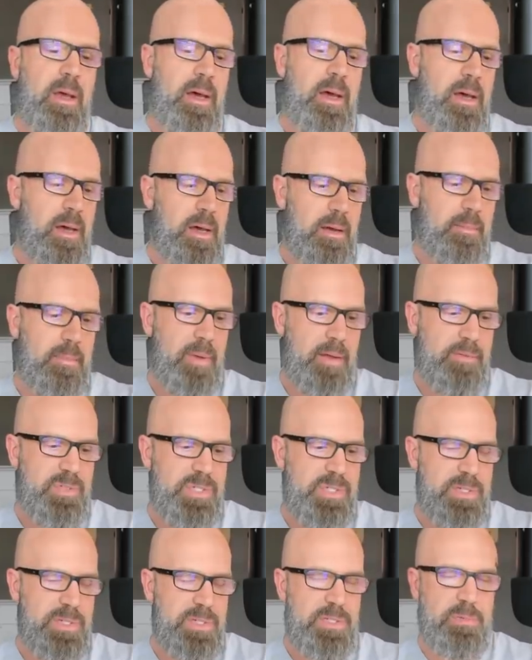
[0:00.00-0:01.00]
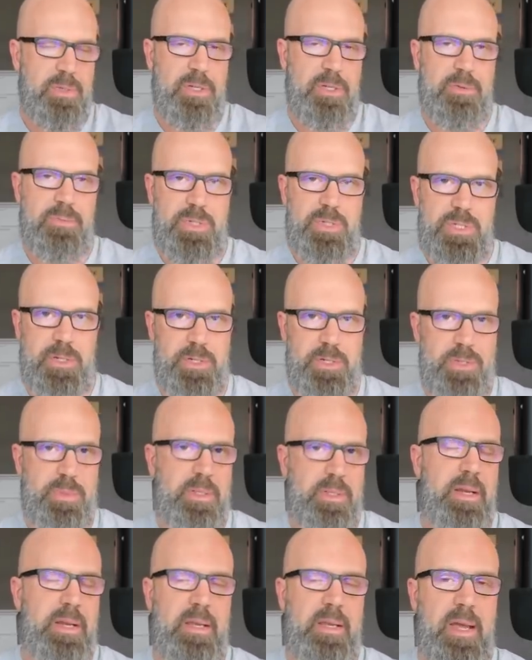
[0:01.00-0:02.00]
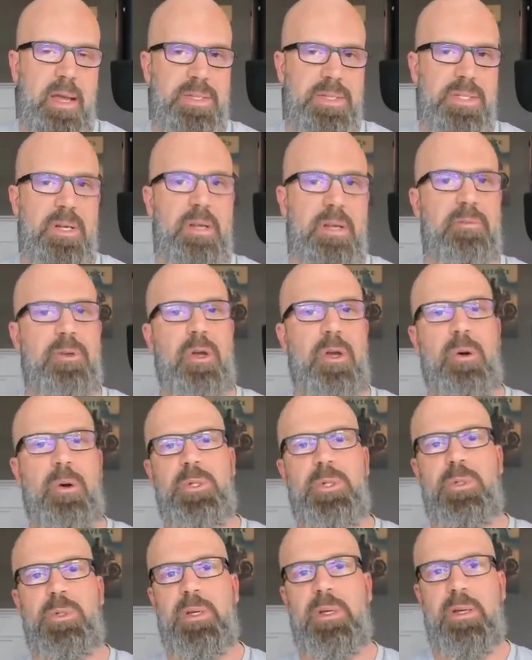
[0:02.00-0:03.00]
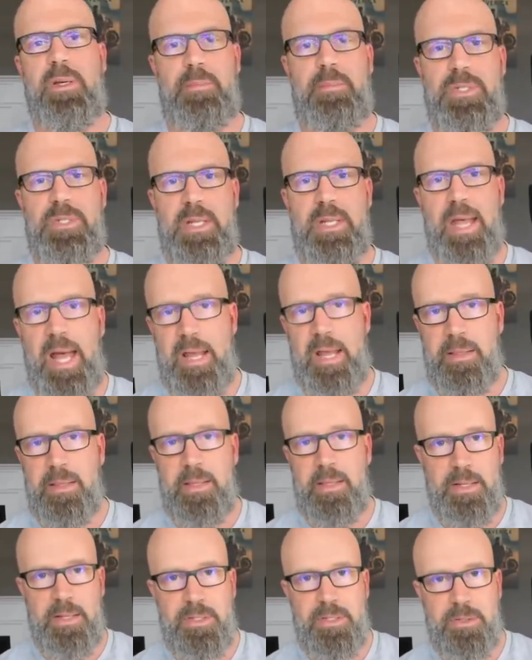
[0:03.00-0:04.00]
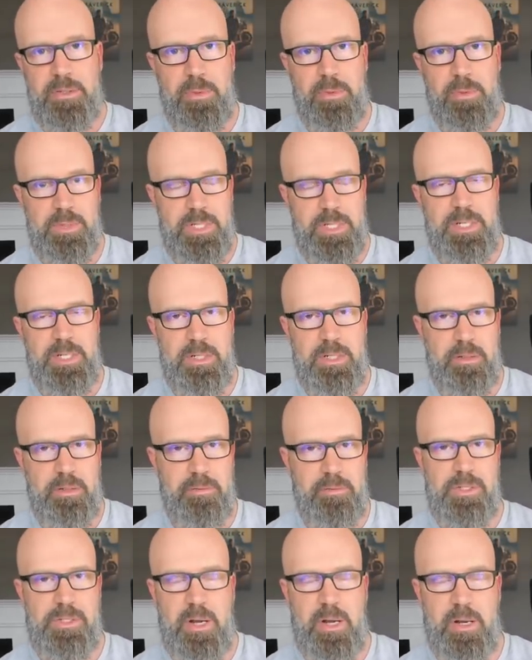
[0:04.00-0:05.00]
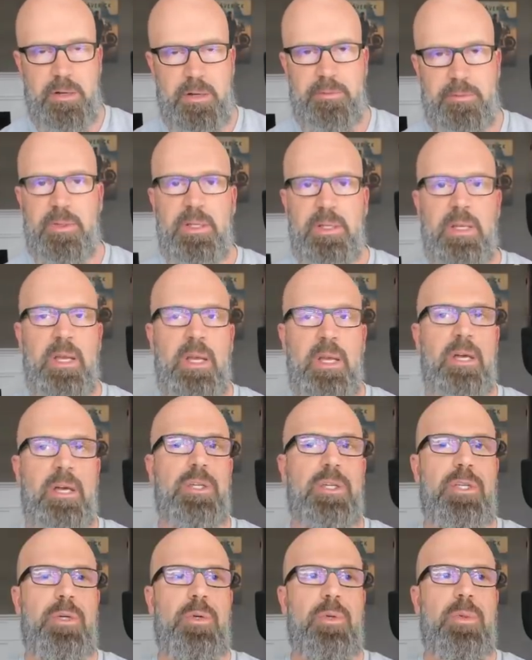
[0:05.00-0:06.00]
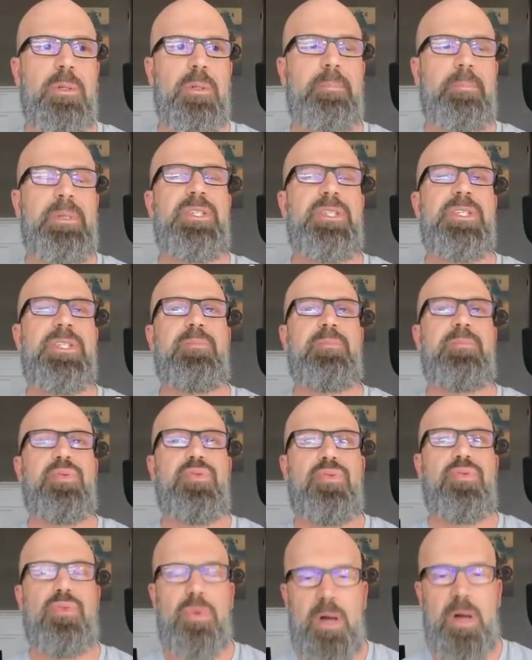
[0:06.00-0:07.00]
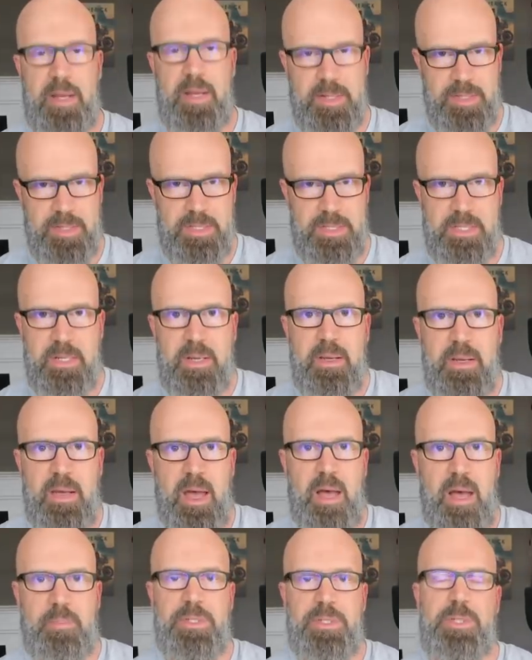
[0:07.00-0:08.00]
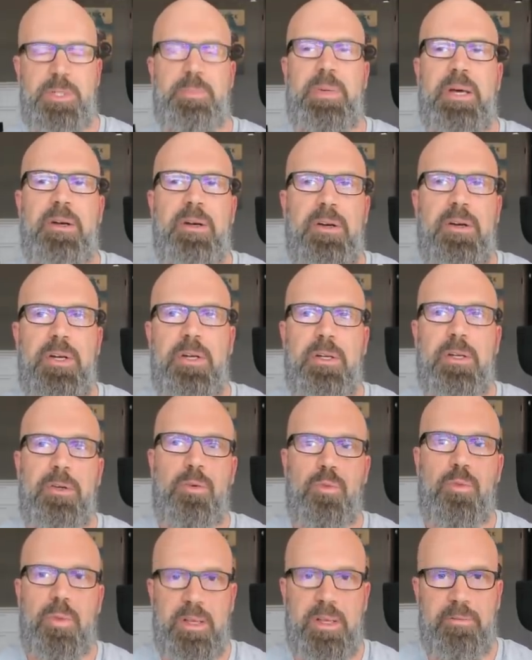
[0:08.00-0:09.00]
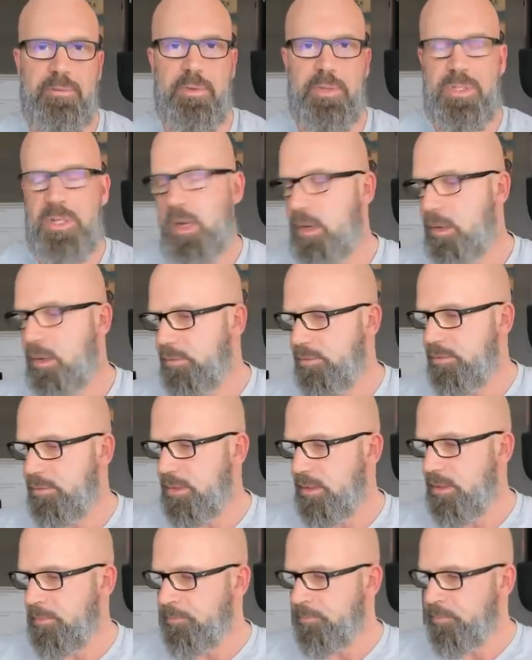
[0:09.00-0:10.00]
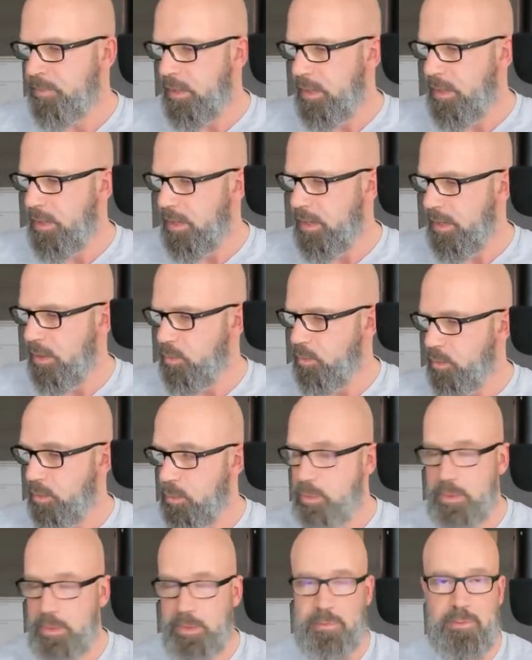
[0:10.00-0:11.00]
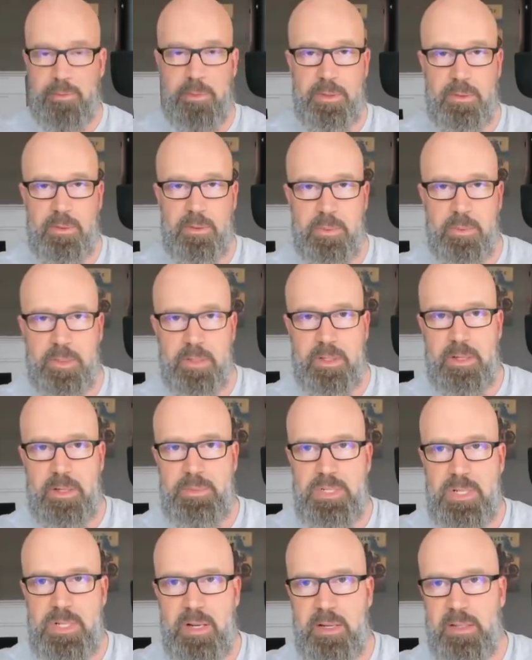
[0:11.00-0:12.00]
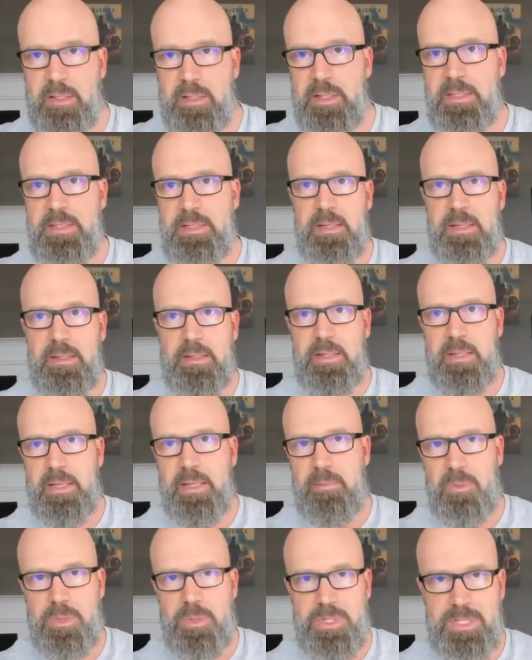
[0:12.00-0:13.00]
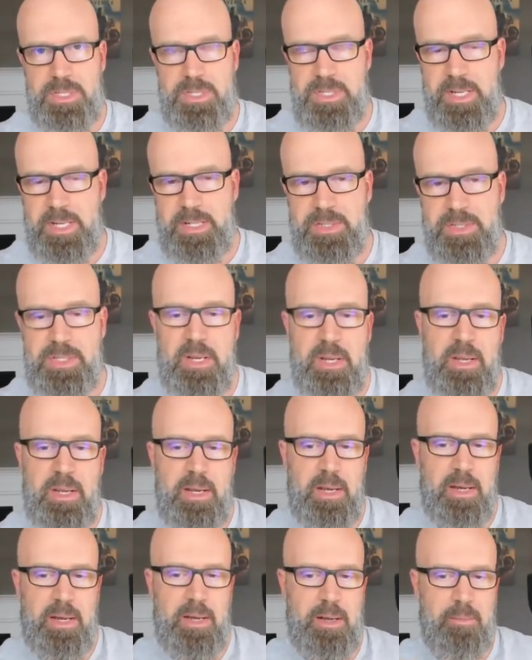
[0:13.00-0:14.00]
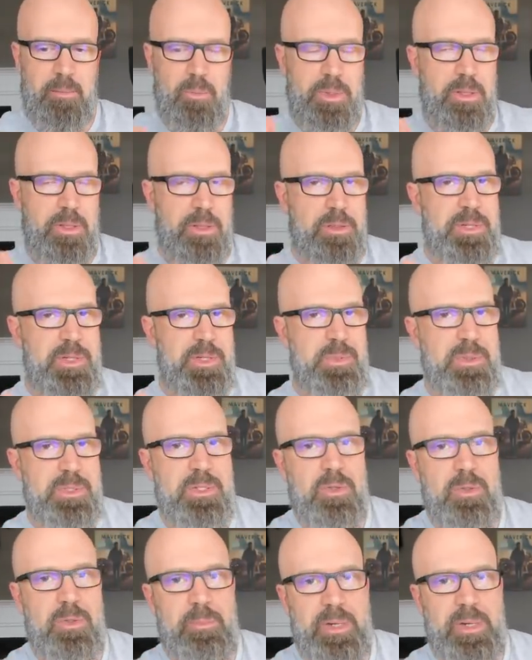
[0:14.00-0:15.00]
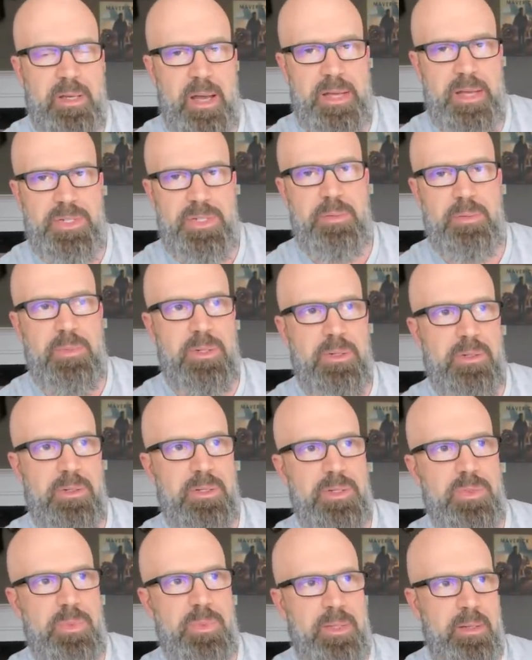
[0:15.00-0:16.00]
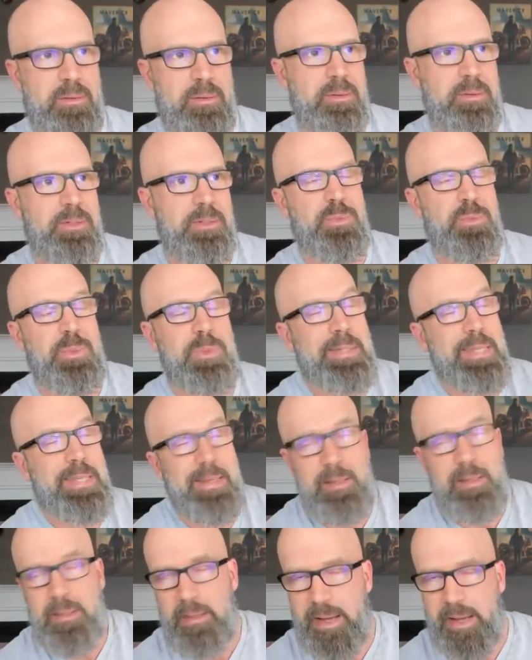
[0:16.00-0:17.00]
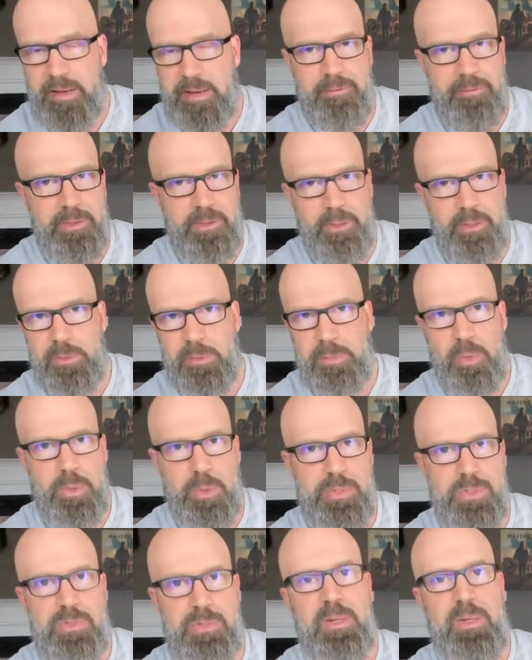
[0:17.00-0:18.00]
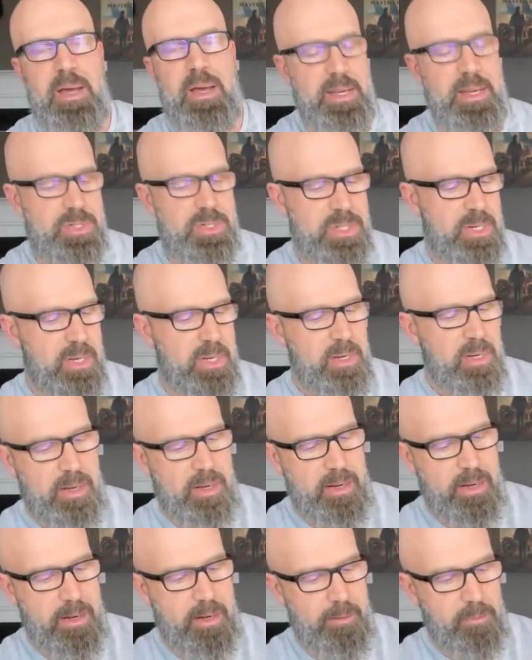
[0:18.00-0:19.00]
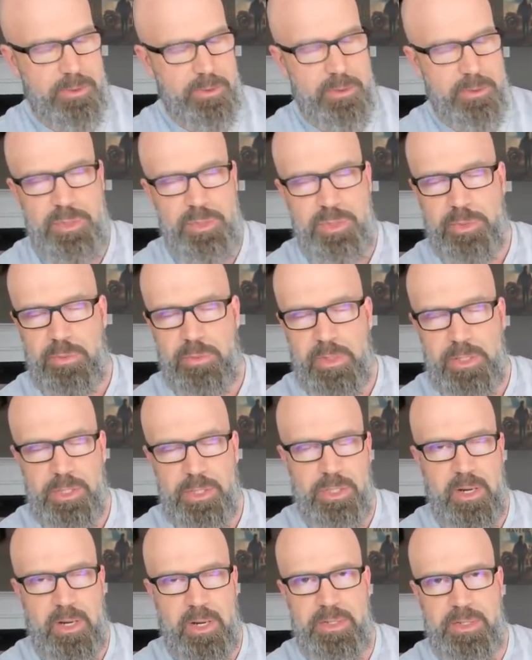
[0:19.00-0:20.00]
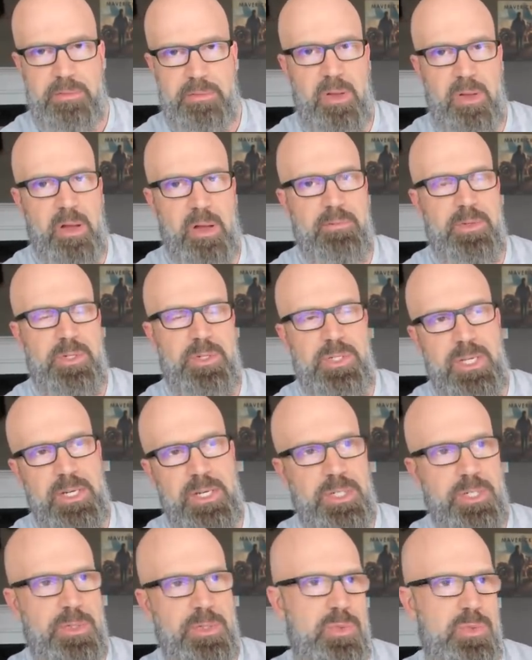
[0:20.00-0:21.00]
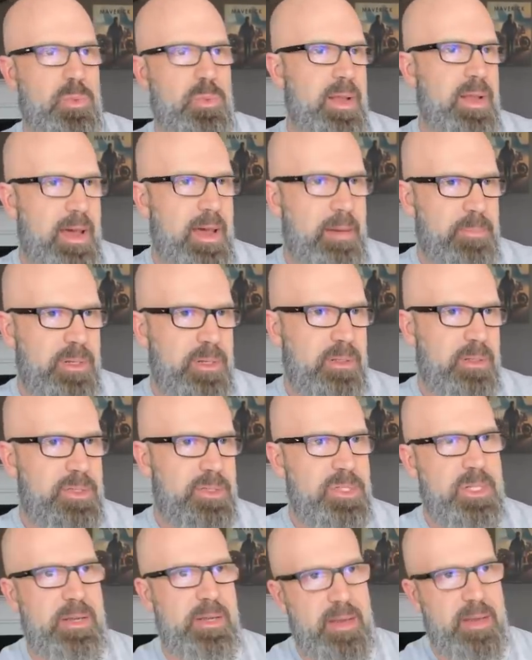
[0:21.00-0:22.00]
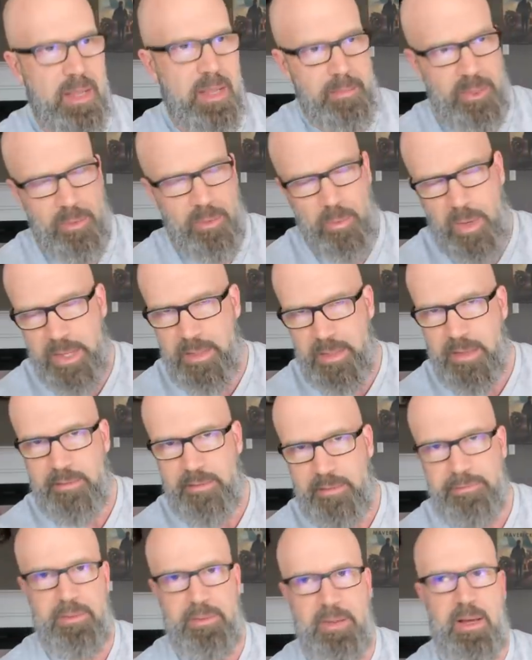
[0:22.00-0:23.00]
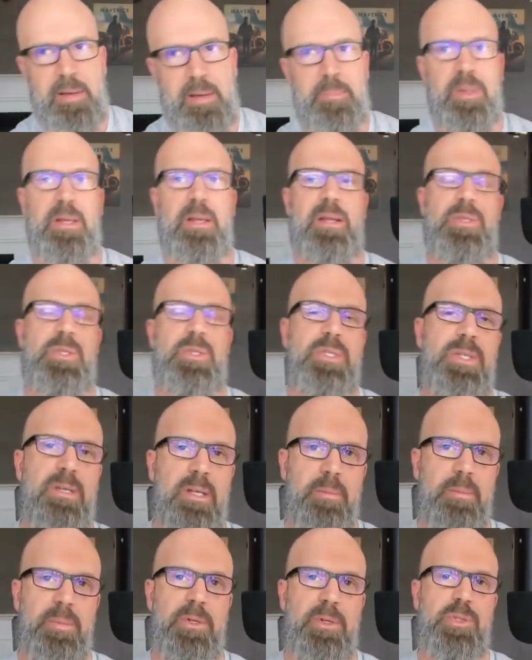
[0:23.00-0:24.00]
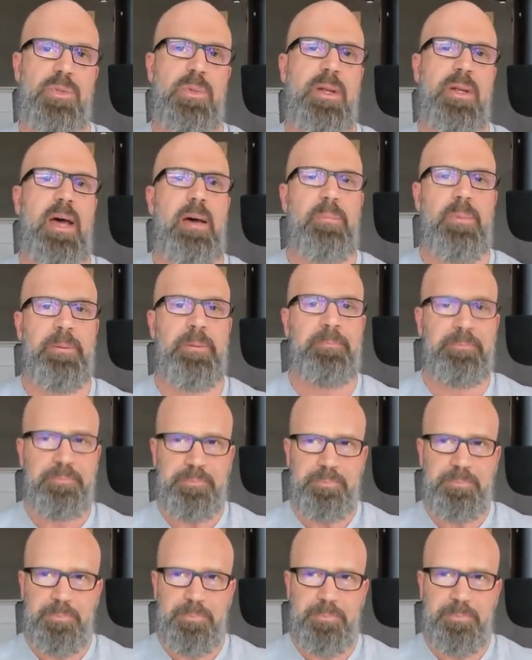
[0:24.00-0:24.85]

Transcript: I've seen some good results with a lot of guys that I've coached when it comes to adding that to the rotation of the photography. You will be surprised how much better great photography will work for you when it comes to online dating to get more success. One of the things we do in my guys' community is we get a lot of field reports from guys. We'll do screenshots of conversations. What happened in this dynamic? Why did I flop? I got stood up. Here's what happened.